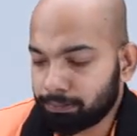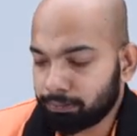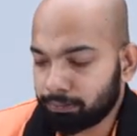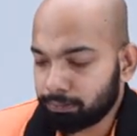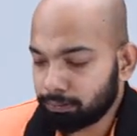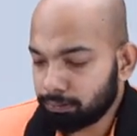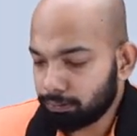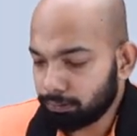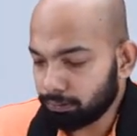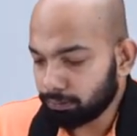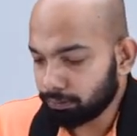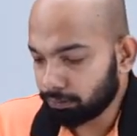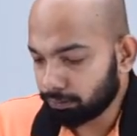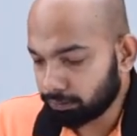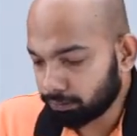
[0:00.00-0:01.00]

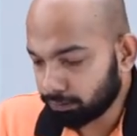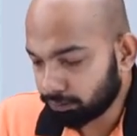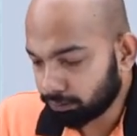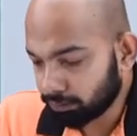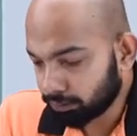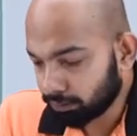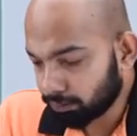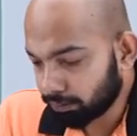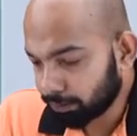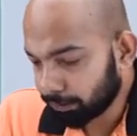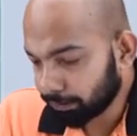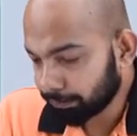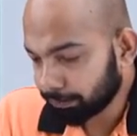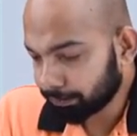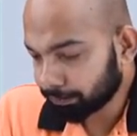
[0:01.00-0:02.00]

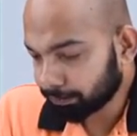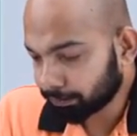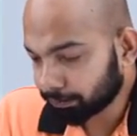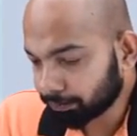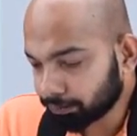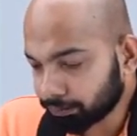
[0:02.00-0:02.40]
Nobody speaks.